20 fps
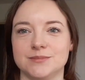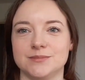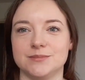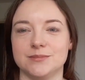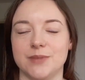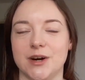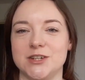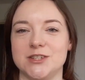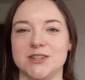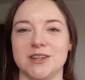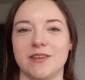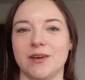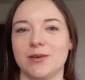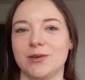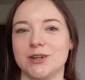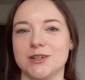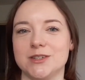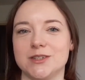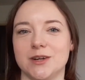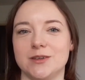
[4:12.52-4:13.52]
But I just think they
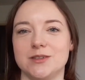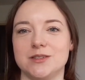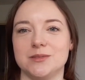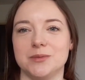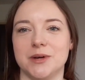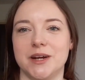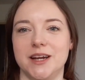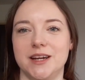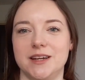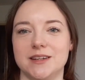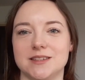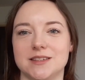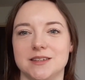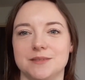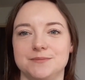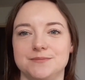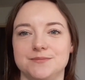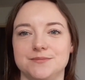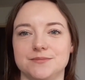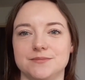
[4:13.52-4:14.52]
all look so sweet.
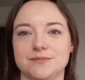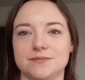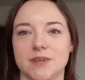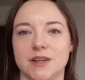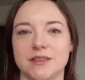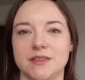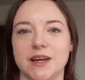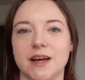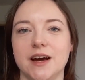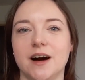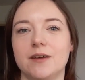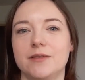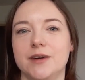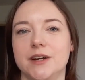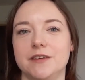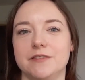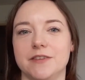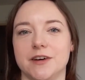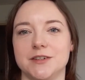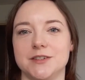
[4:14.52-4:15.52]
And they are
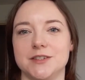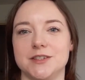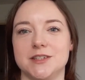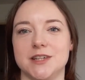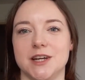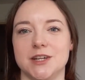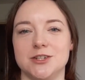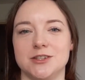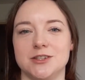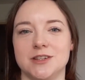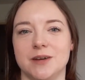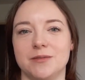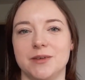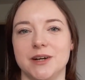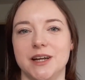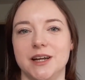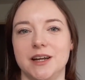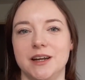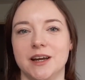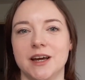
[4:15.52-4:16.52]
really fun to stitch and
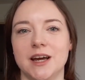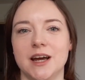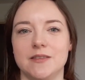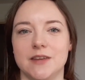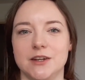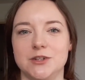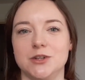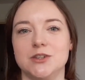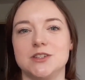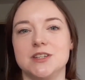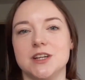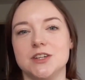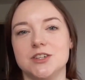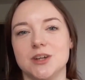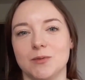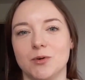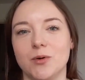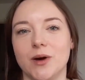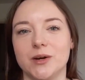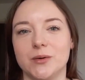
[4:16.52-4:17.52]
they do stitch
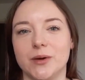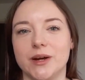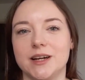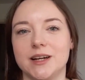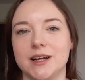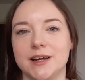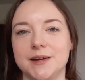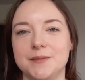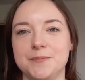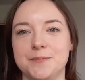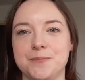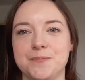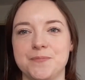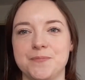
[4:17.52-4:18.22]
up quite quickly.